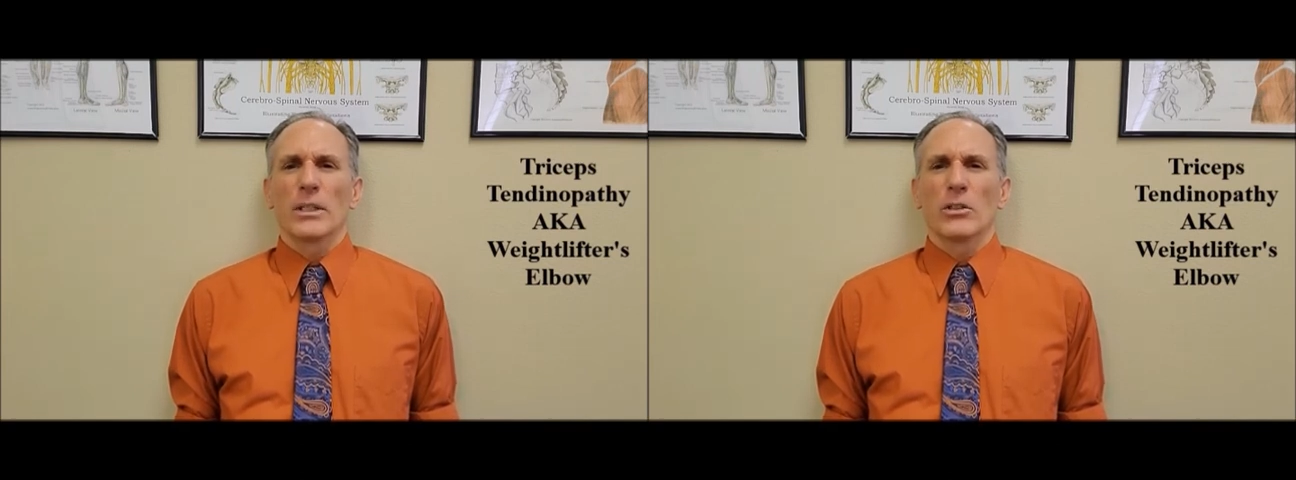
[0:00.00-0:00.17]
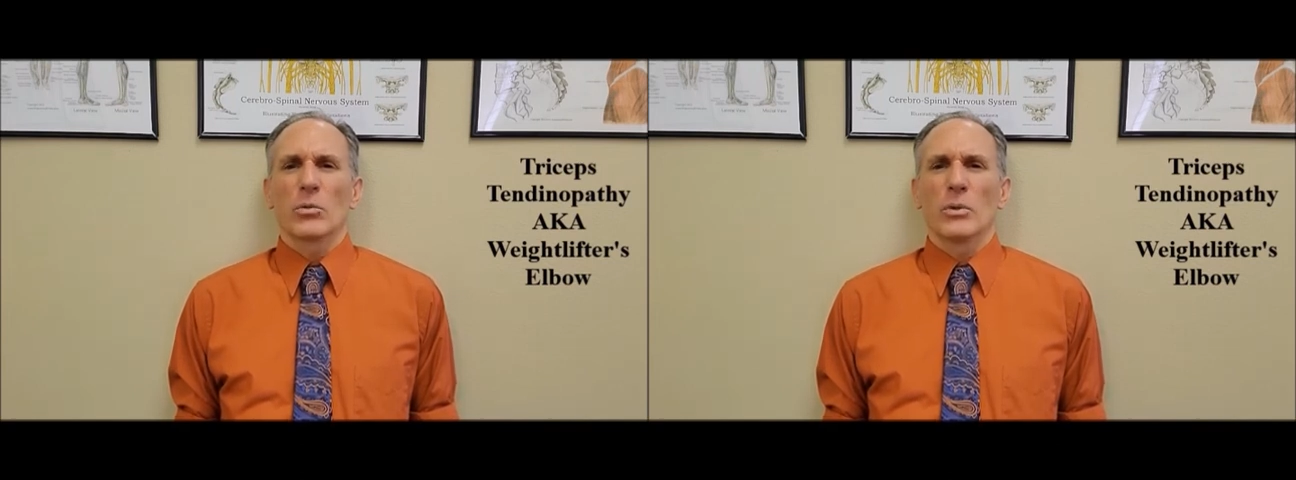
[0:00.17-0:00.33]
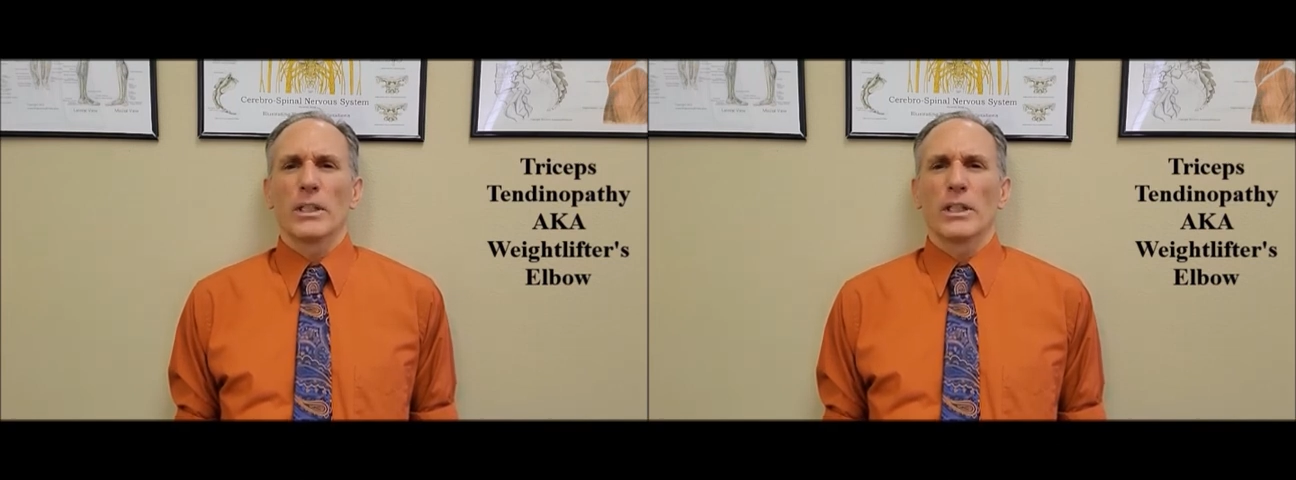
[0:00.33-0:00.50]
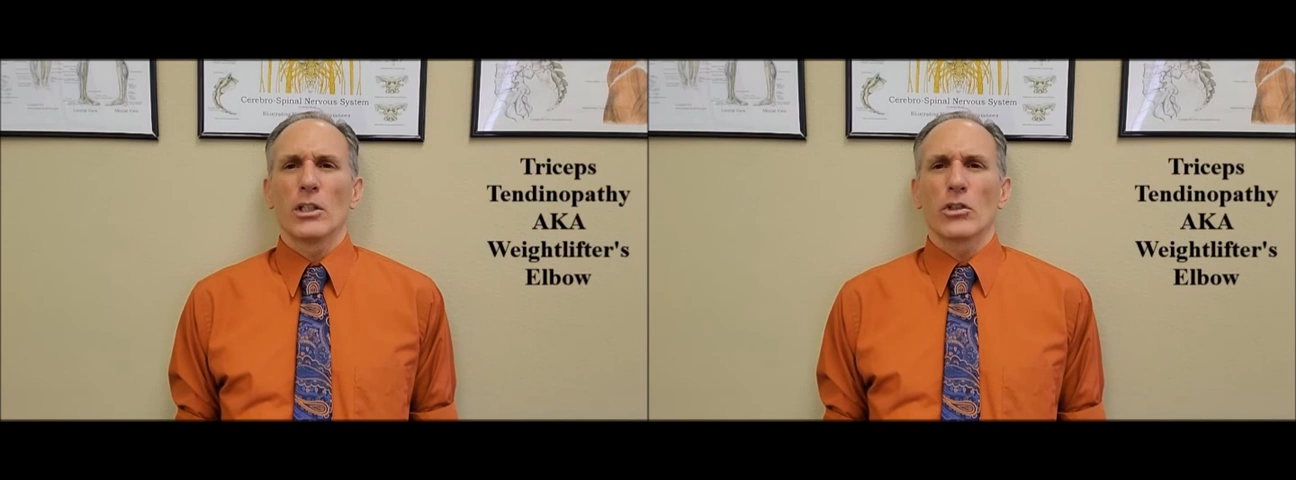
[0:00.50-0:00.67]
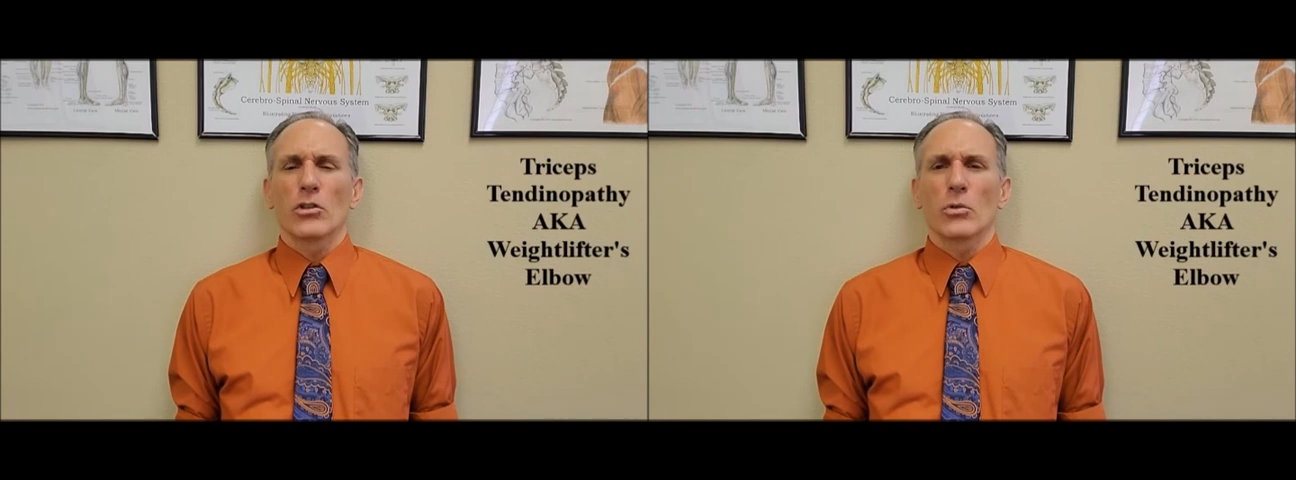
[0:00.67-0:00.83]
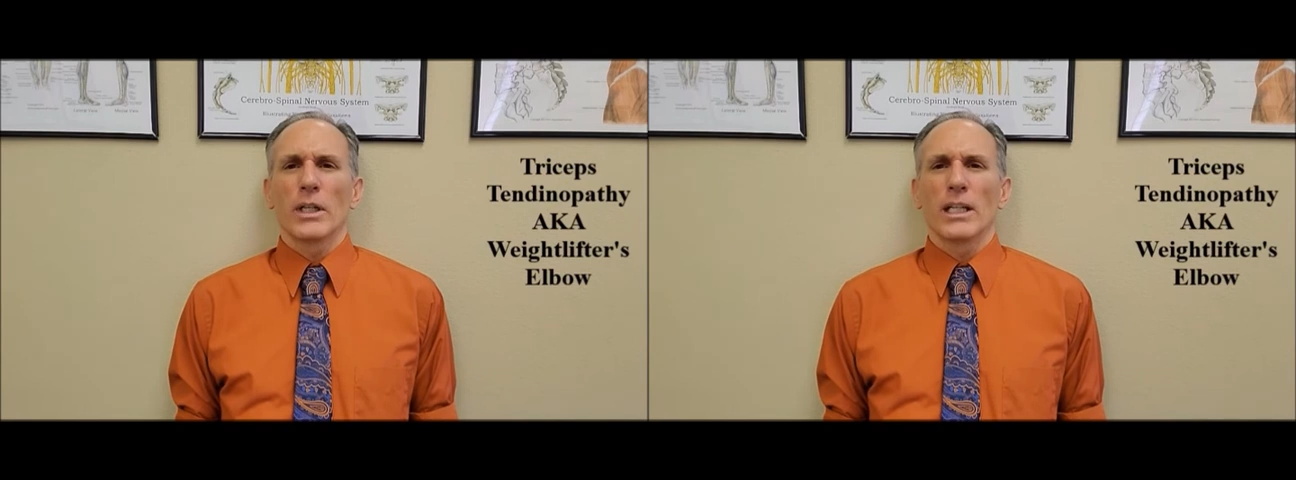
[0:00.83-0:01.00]
between
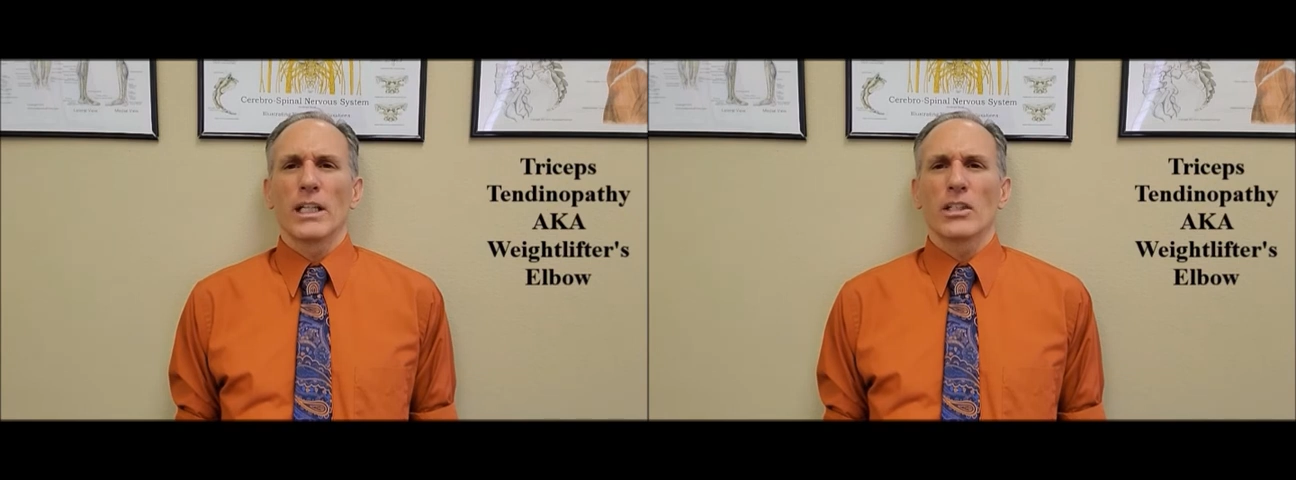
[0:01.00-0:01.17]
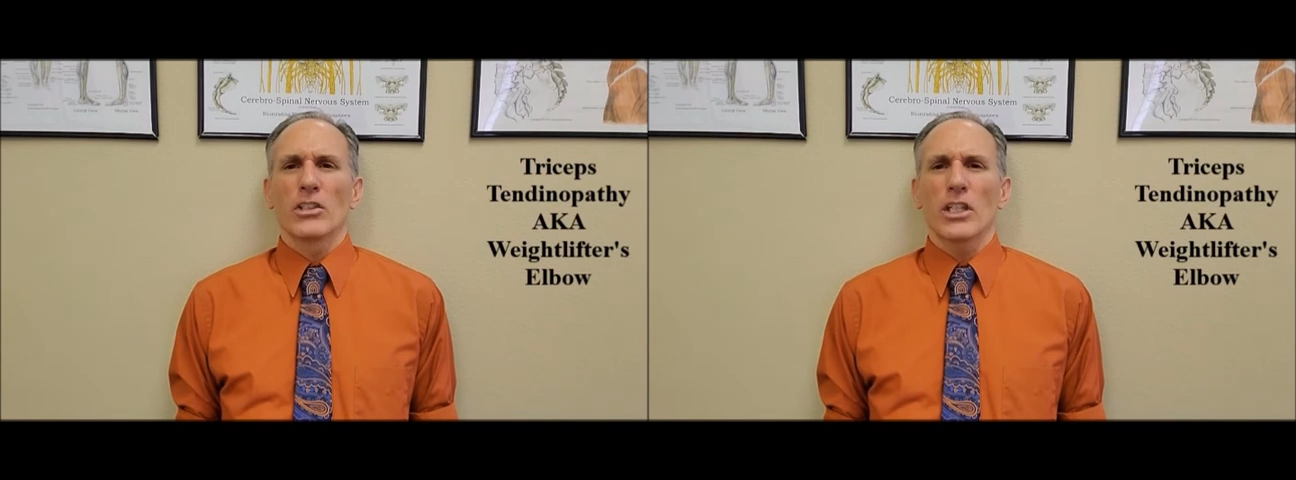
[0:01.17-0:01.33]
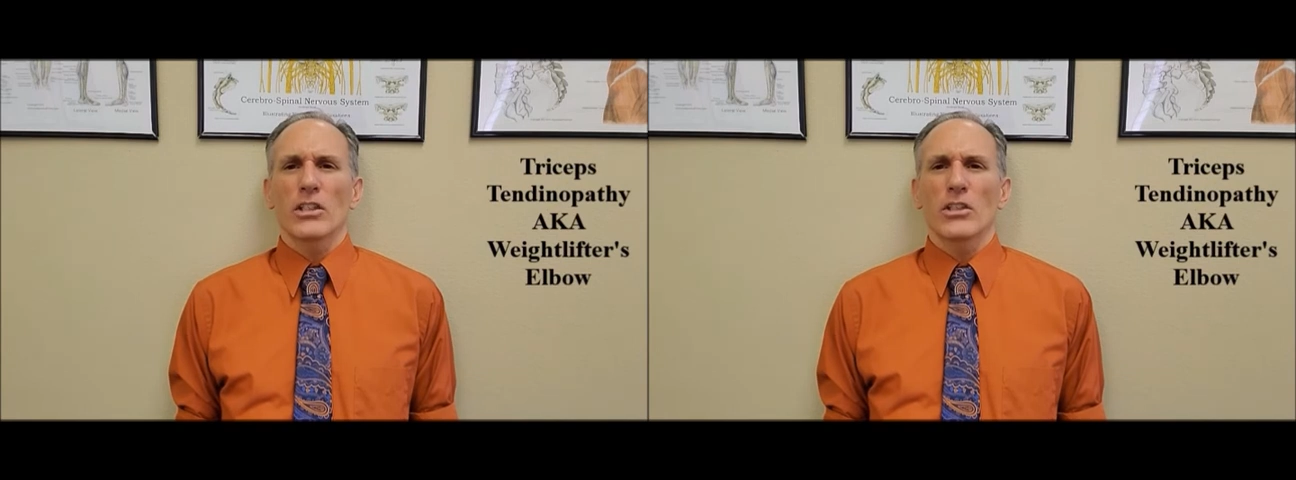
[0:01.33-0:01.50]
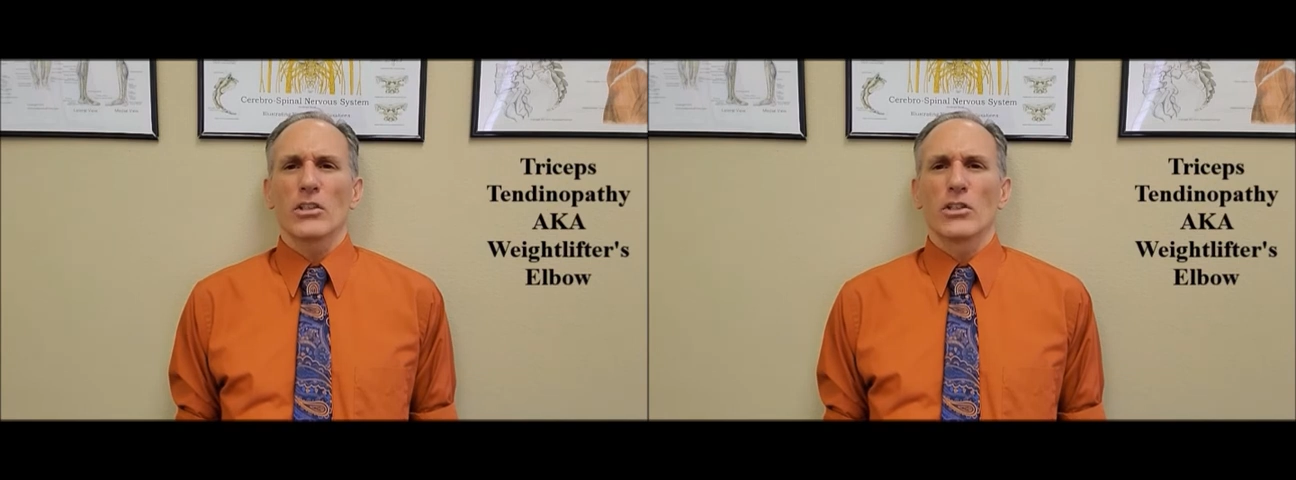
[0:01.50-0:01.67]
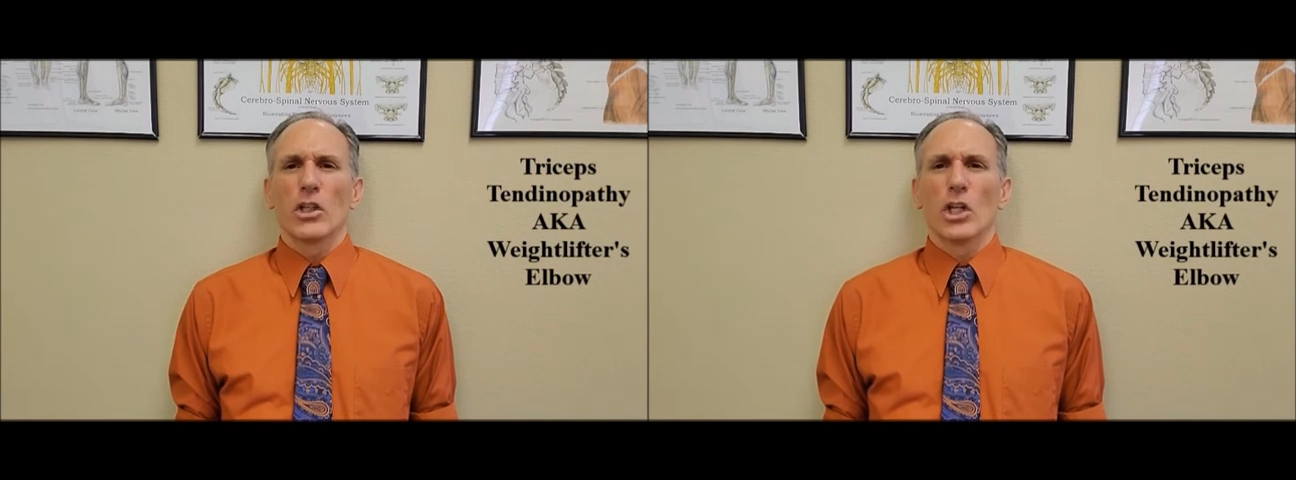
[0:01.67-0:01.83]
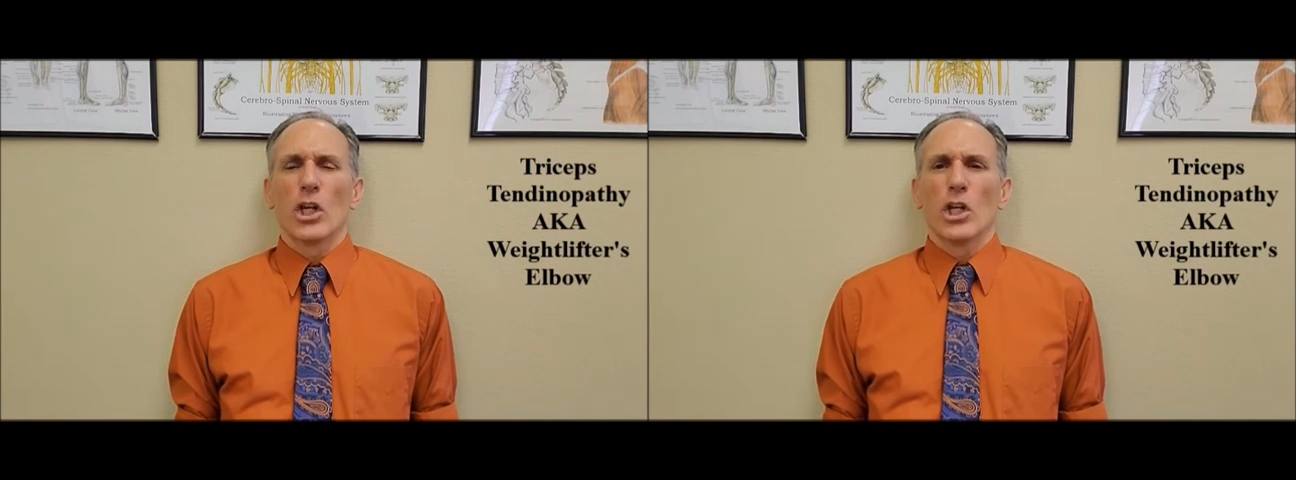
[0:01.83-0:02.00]
training sessions.